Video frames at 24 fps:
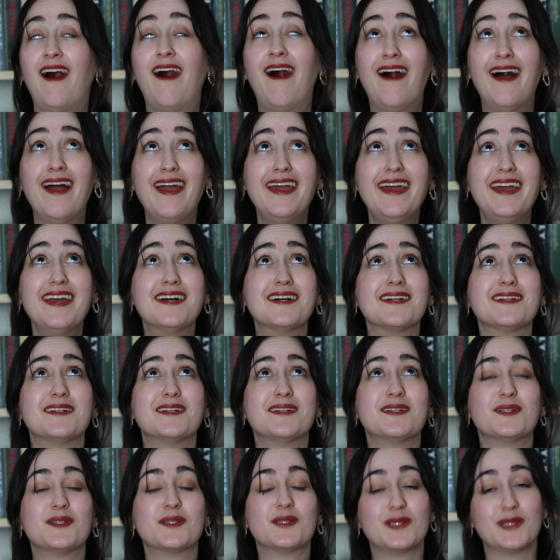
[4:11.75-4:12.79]
I
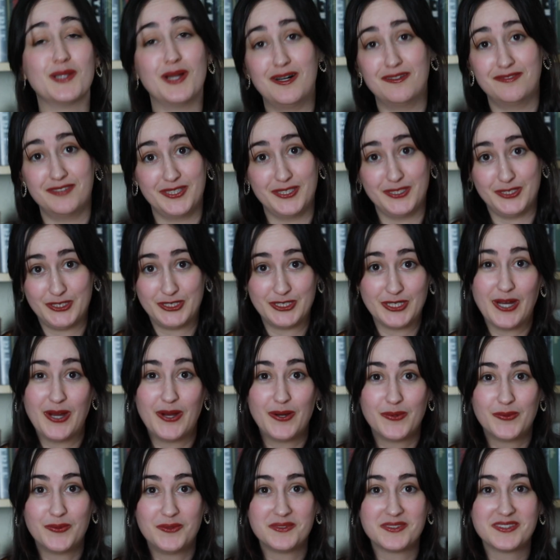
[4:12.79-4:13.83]
love this
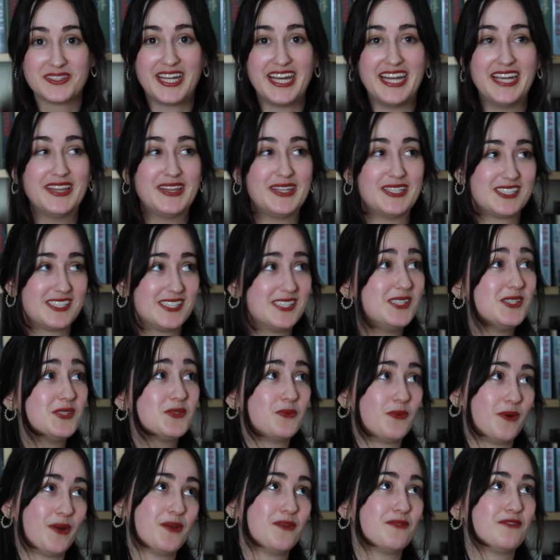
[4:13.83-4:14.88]
show. This
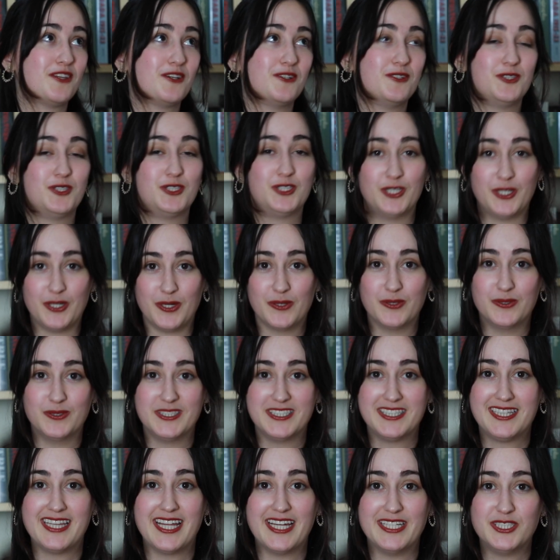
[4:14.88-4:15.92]
is one of those shows
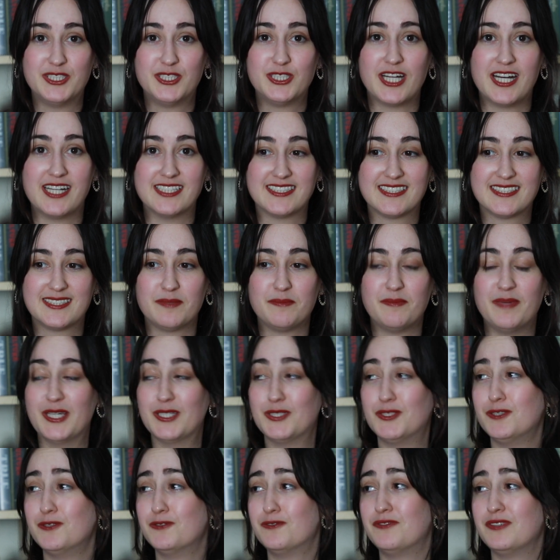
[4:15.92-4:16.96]
that just
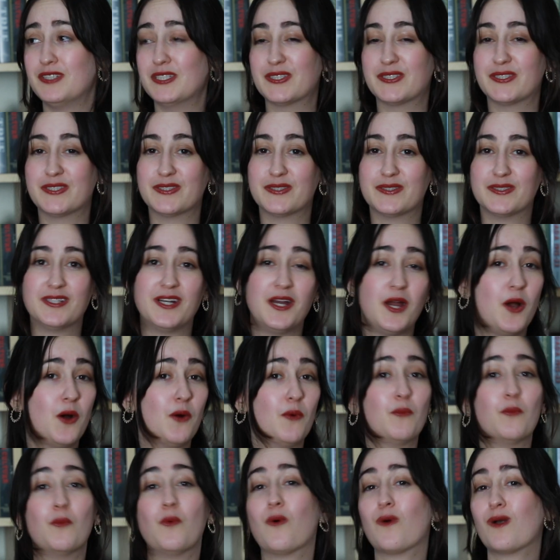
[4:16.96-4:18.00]
makes you feel
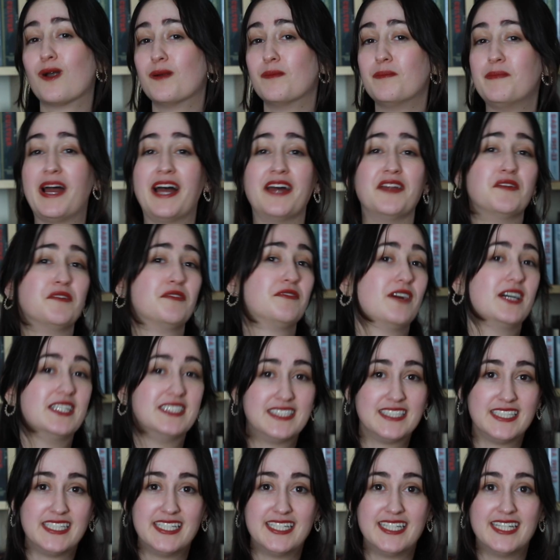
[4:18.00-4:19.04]
warm and
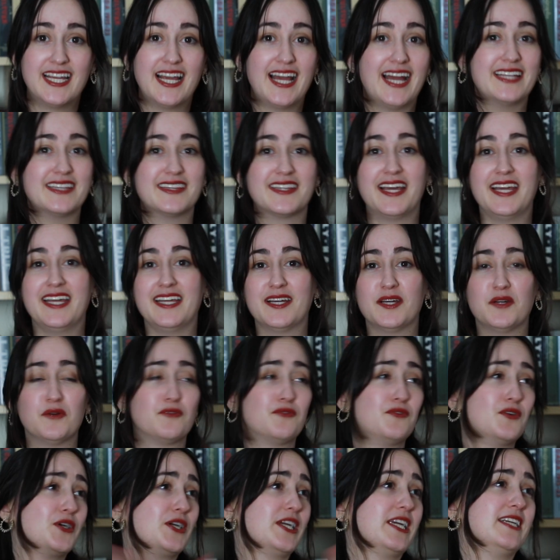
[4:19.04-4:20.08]
fuzzy and
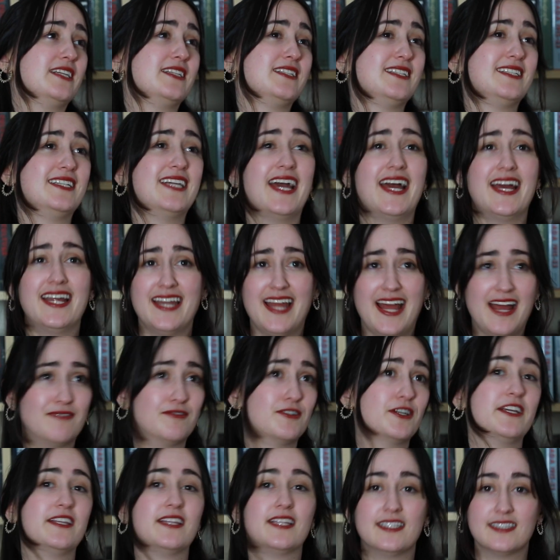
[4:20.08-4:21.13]
forget
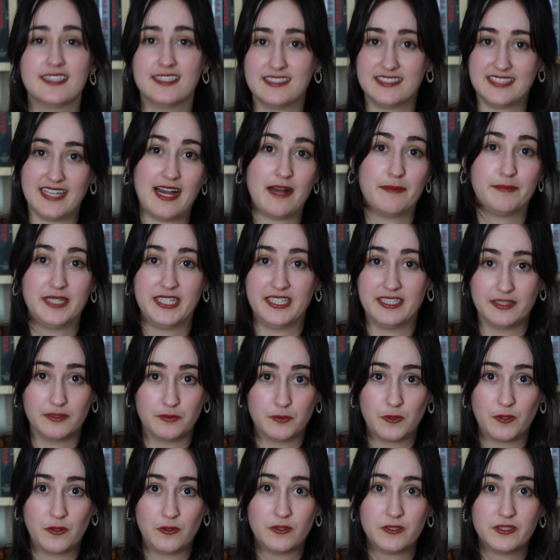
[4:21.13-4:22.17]
everything that is happening in the
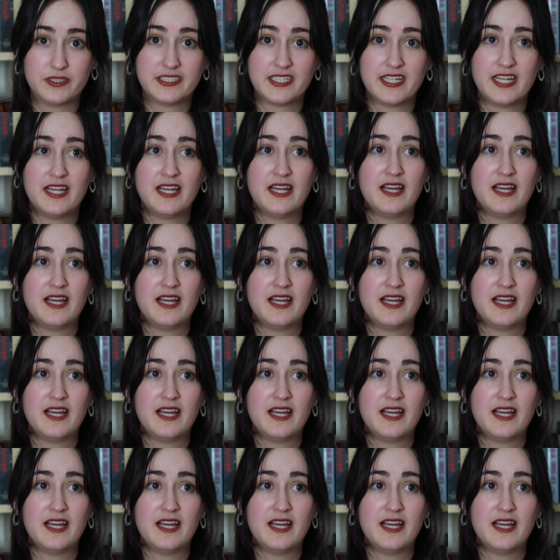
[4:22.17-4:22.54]
world.